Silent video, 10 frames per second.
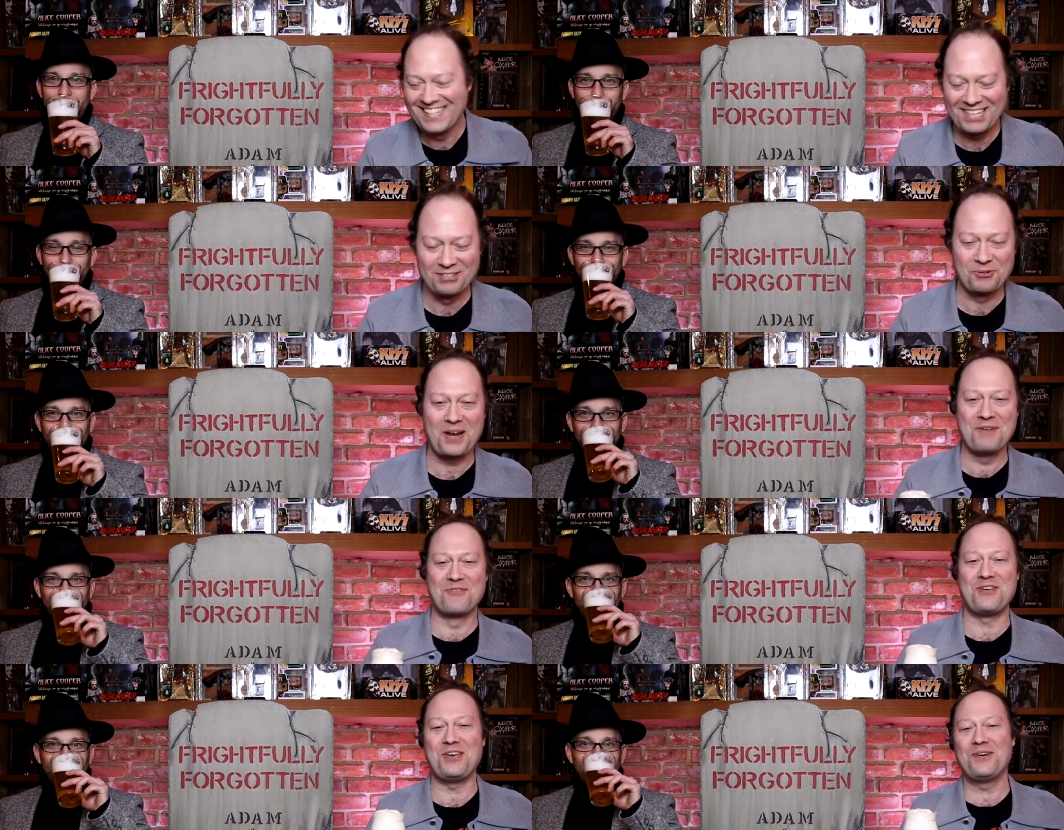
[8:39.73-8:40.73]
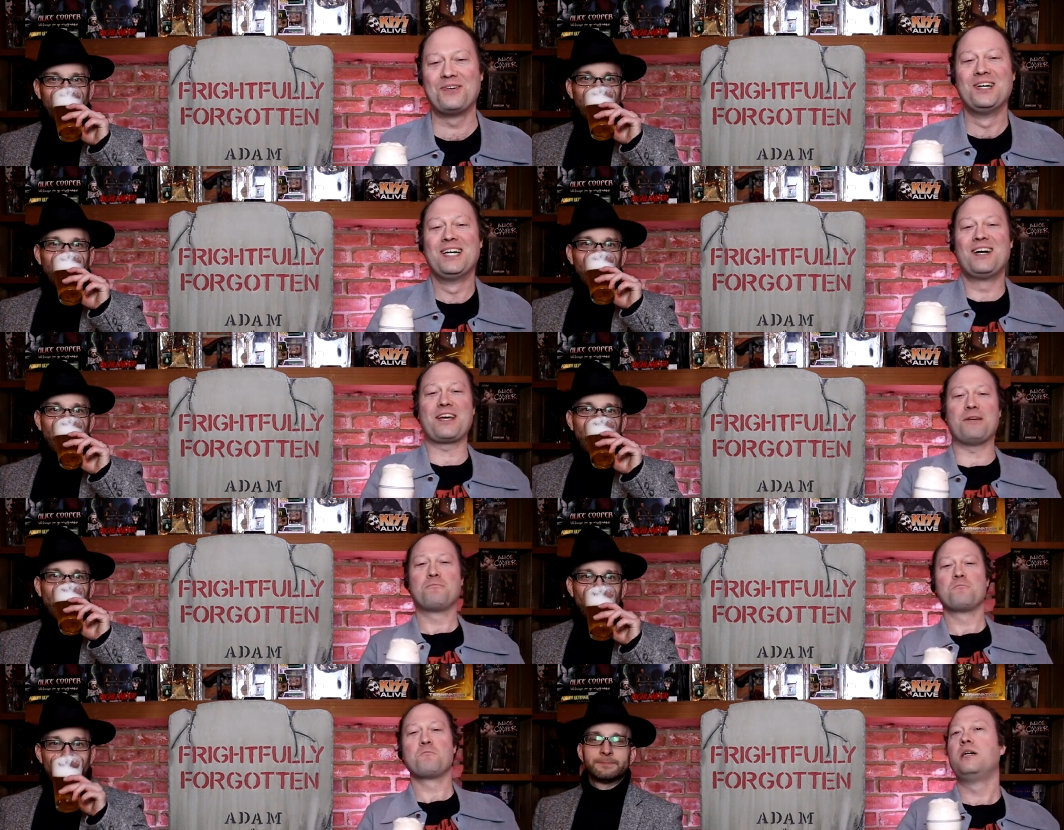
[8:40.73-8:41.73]
Speaker 1: I was waiting for you. Okay,
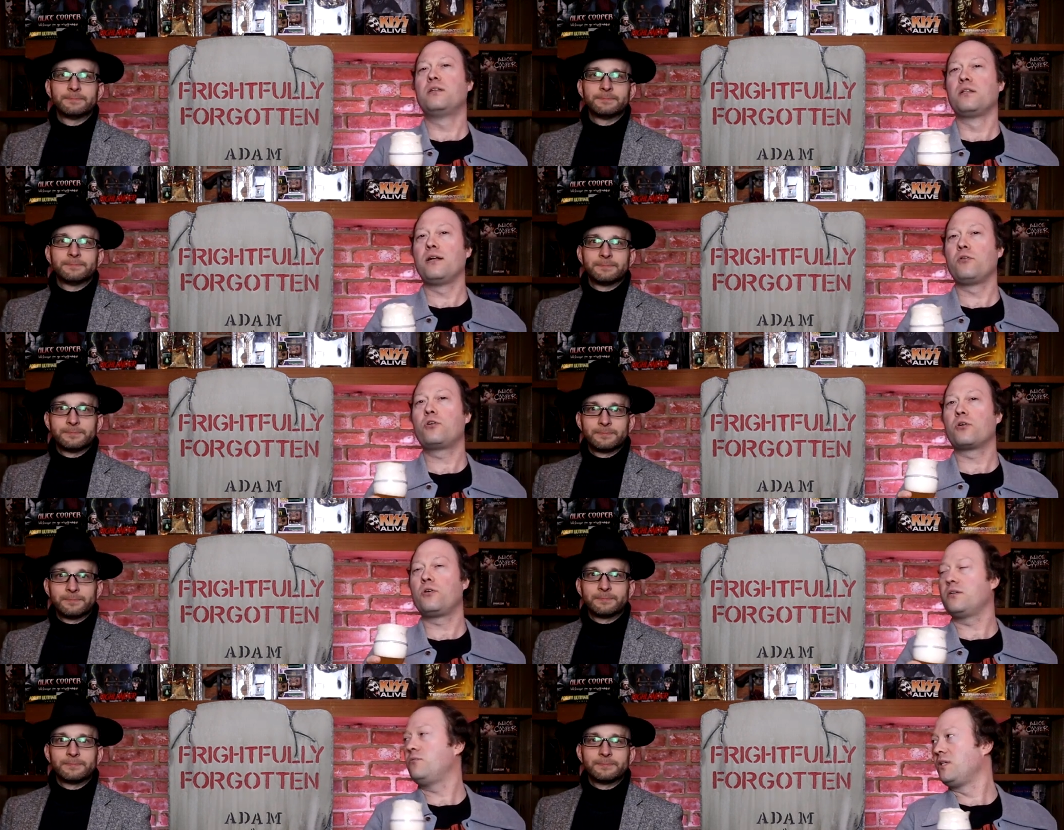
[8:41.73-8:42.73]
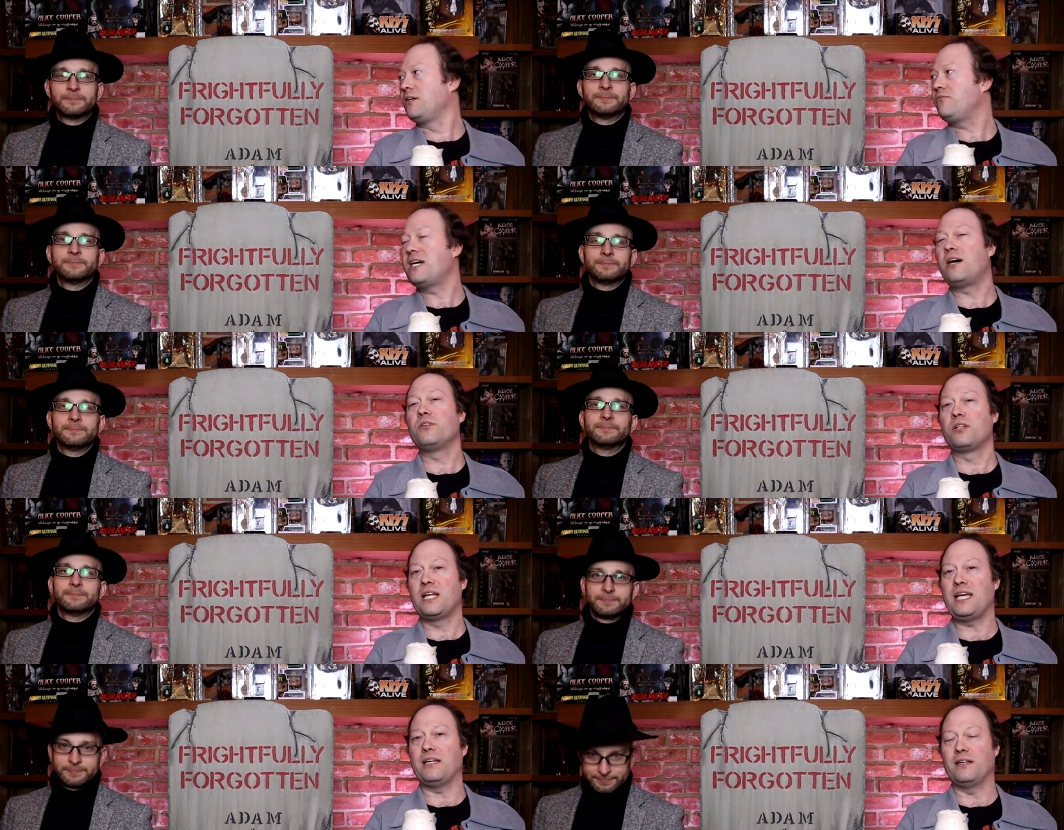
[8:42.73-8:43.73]
the little girl who lived down the
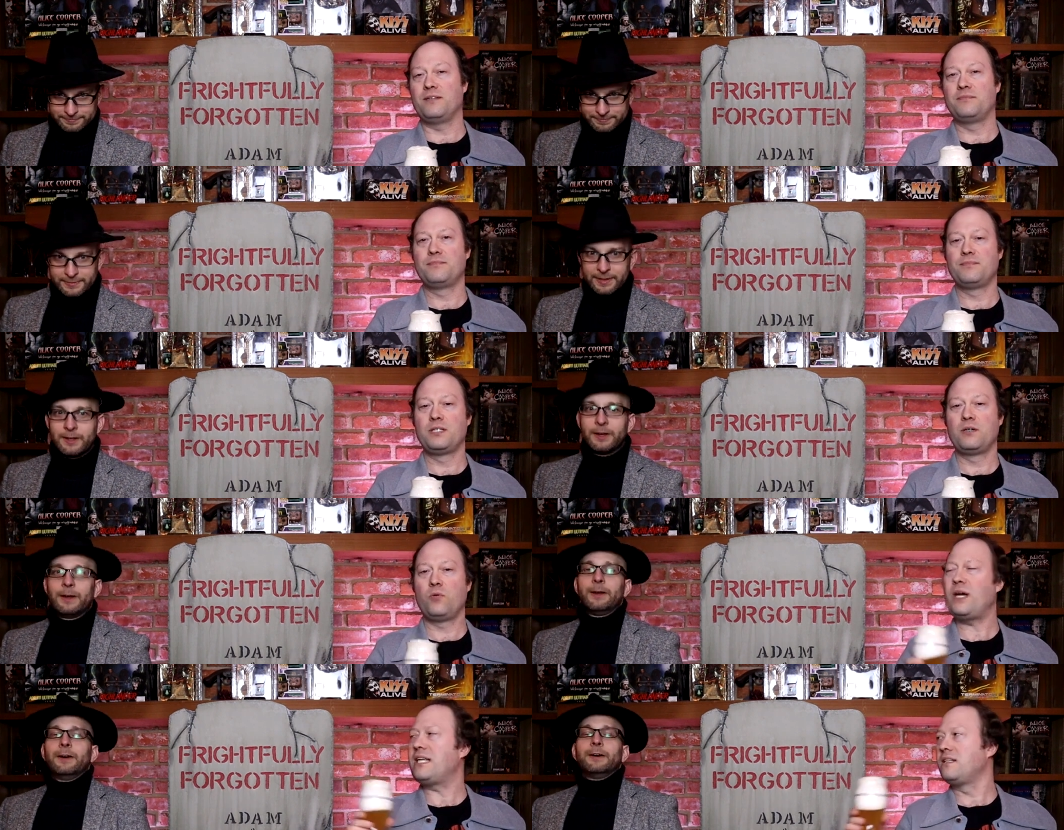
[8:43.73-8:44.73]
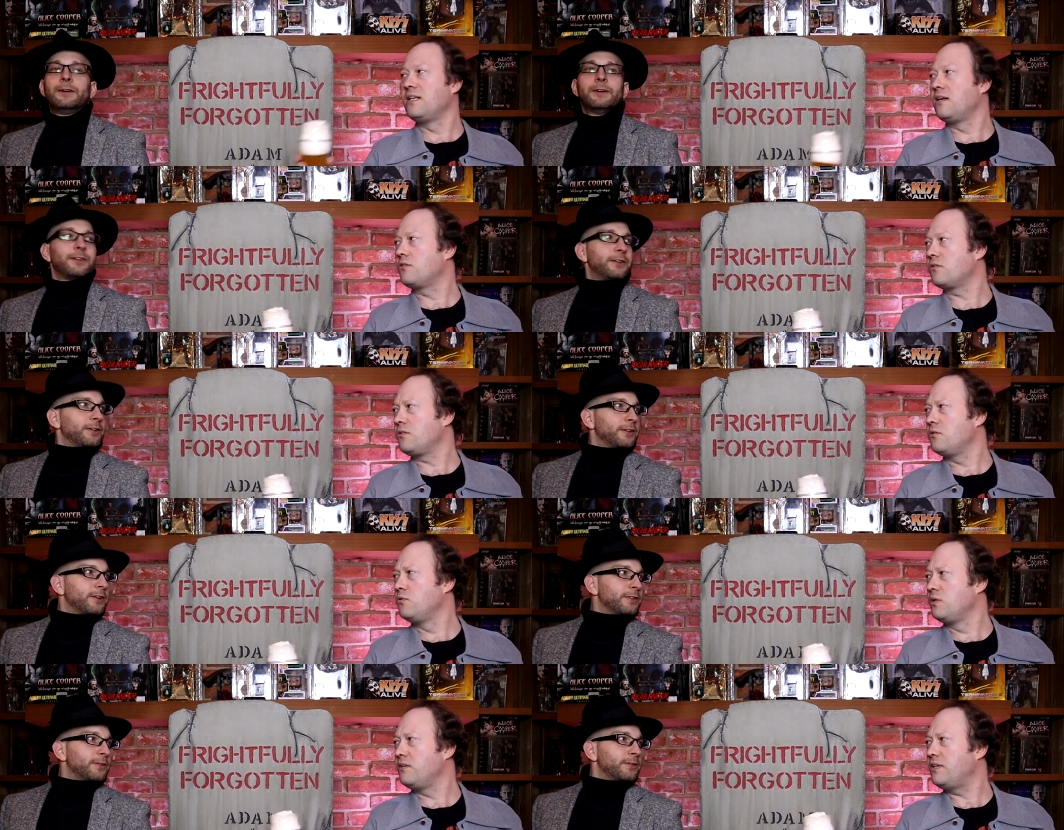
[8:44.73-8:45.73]
lane. Wait, little girl who
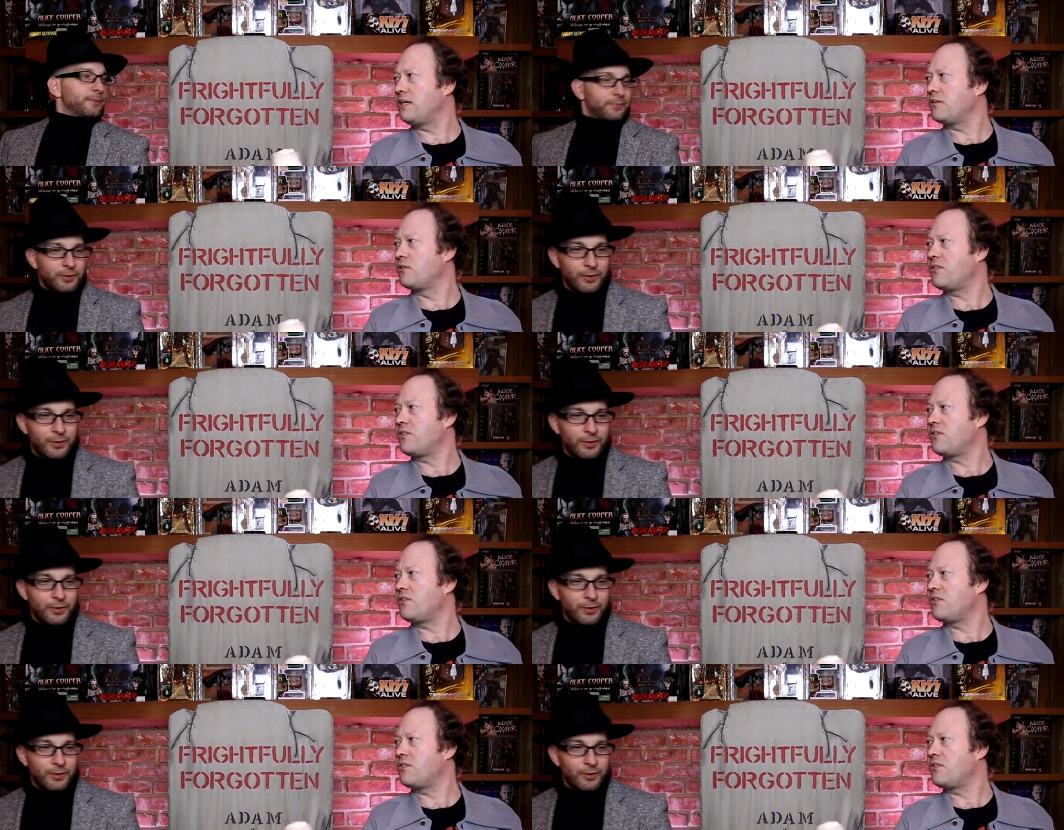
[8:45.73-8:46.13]
lived down, or